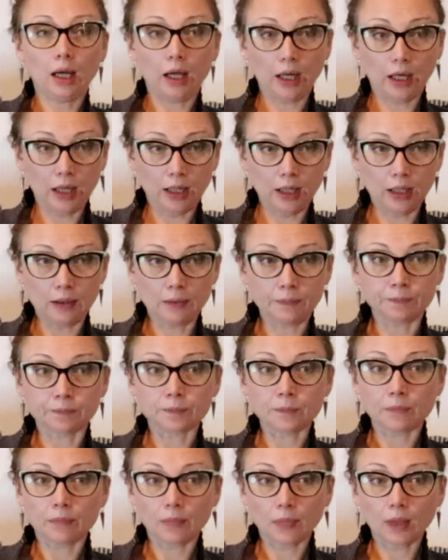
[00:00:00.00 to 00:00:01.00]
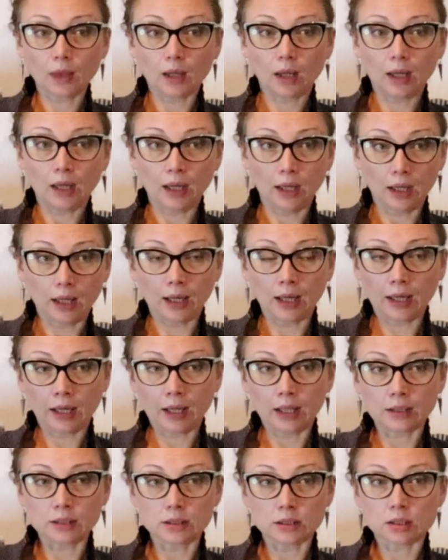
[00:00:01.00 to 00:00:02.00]
And
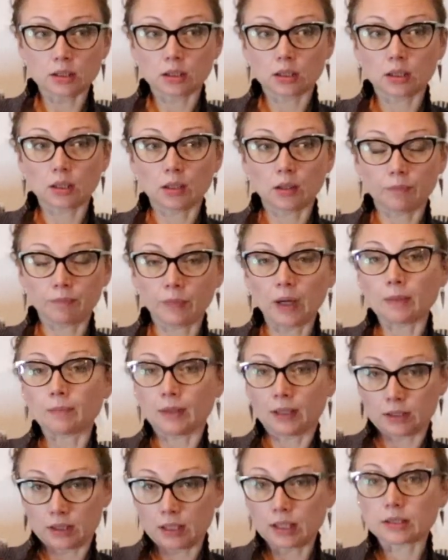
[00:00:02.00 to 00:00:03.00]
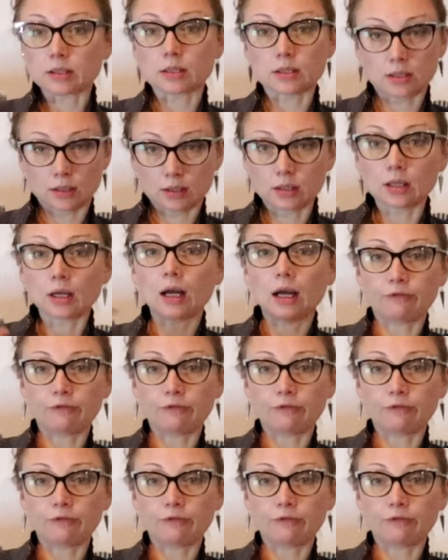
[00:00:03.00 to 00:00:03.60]
my blood tests